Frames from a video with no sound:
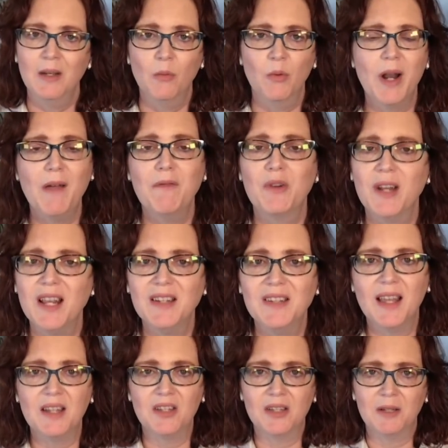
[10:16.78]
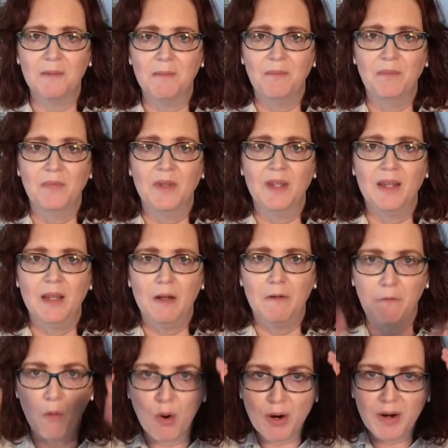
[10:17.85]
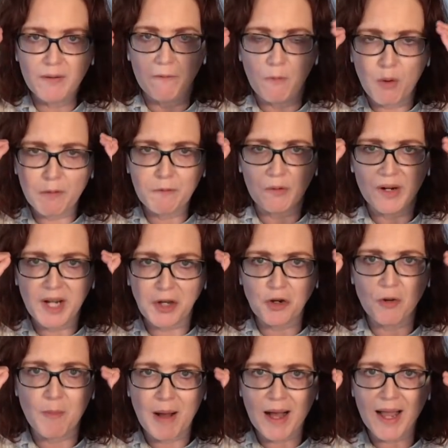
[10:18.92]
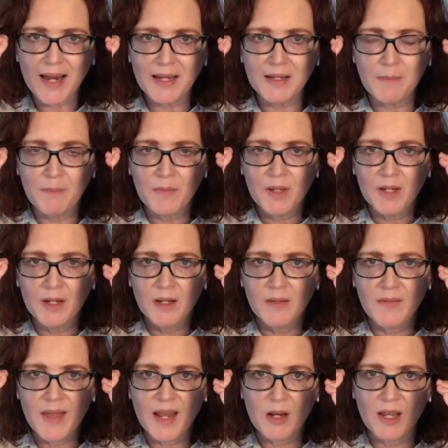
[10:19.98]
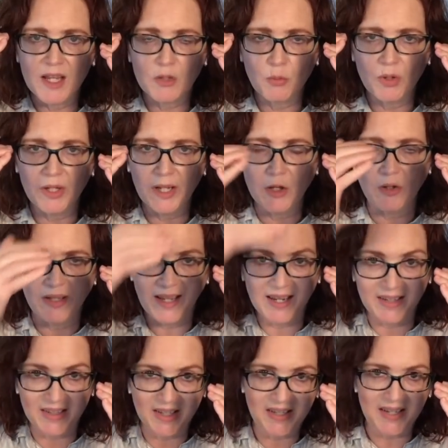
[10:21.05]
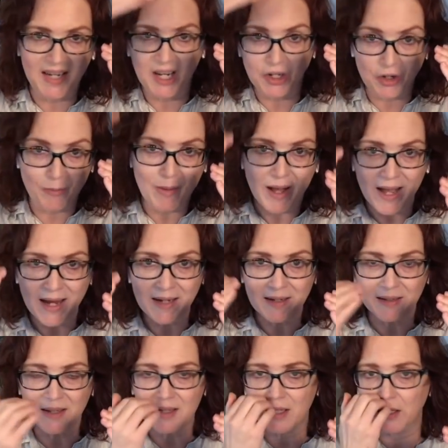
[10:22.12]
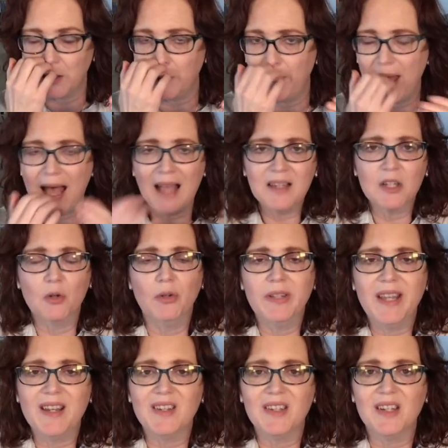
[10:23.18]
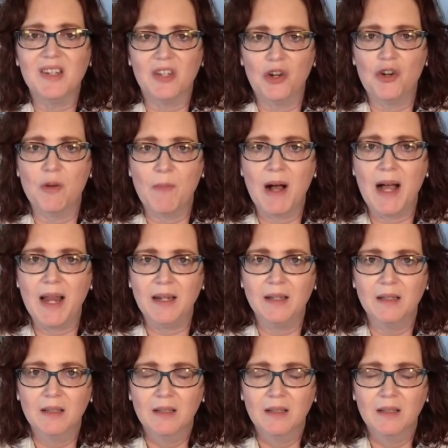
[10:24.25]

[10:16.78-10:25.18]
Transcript: whatever it is that's forefront in your mind that is really only existing in your mind. Listen, the past only exists in your mind.